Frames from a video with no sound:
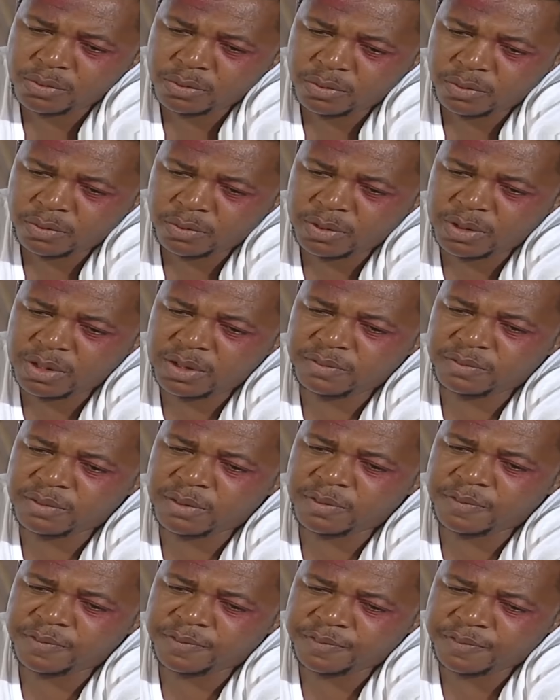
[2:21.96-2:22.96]
to know if
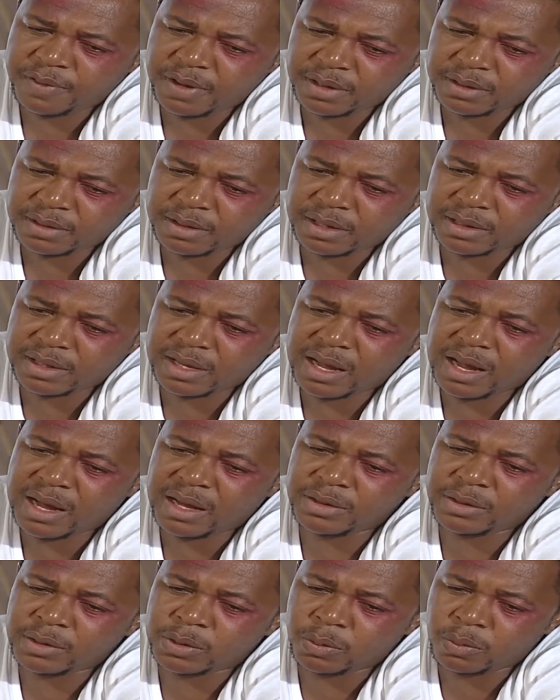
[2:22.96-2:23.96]
the fact that
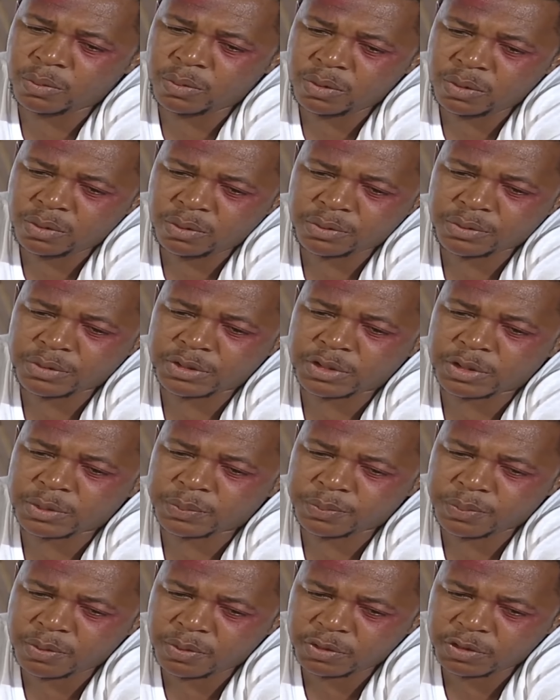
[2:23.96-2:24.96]
I'm the one
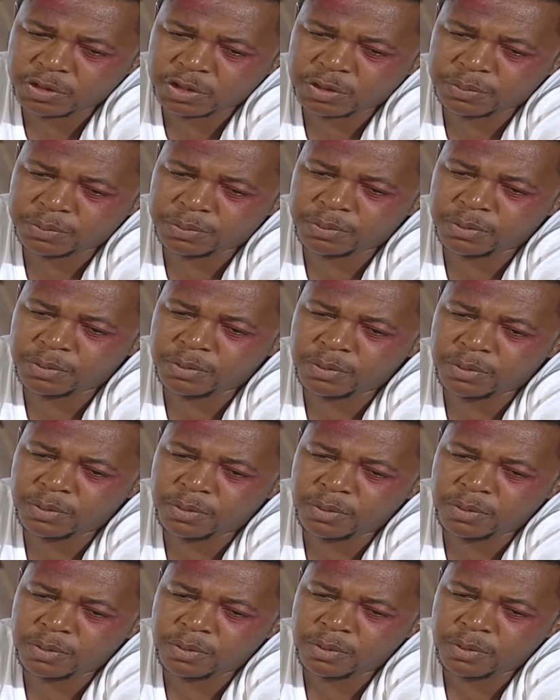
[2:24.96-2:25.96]
responsible
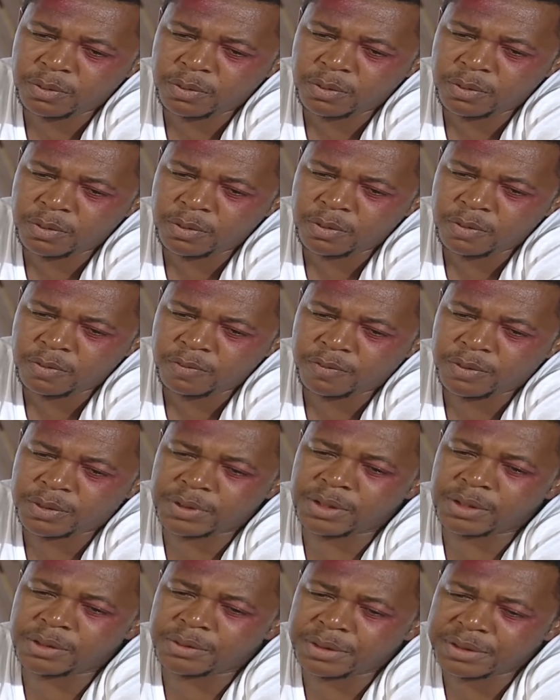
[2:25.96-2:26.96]
for
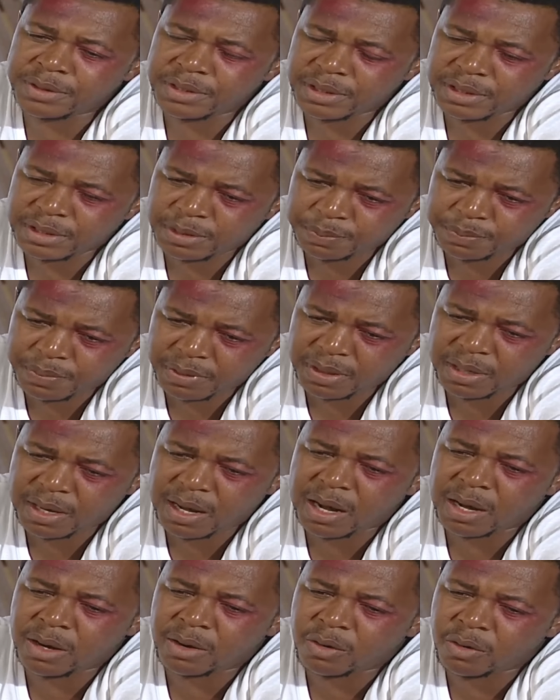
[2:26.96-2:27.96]
the greatest pain
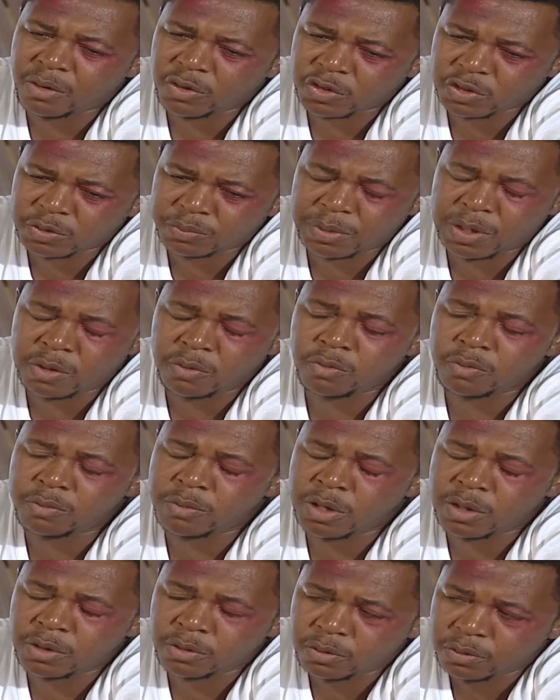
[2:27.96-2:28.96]
I caused my
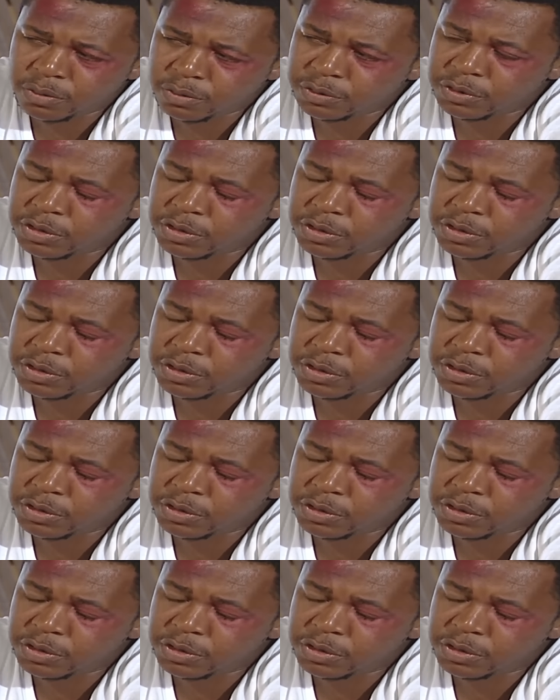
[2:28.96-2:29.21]
woman gonna